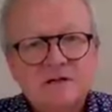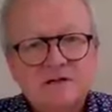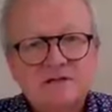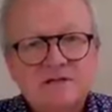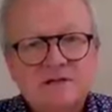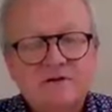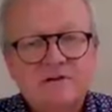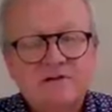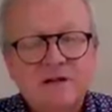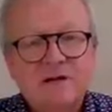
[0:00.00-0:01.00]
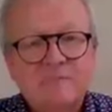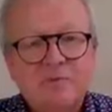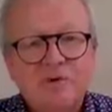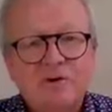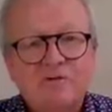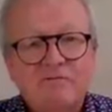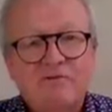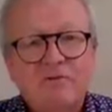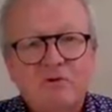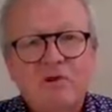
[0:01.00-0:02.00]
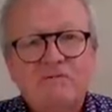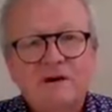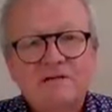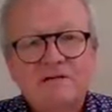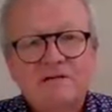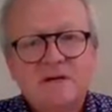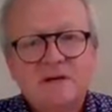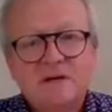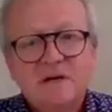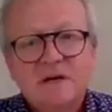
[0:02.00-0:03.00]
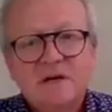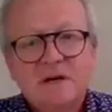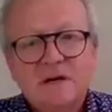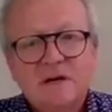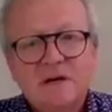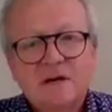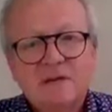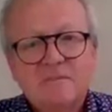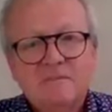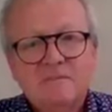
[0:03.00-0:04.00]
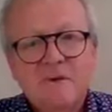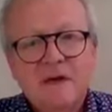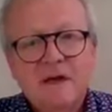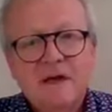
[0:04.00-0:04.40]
This is seriously important for all of us, and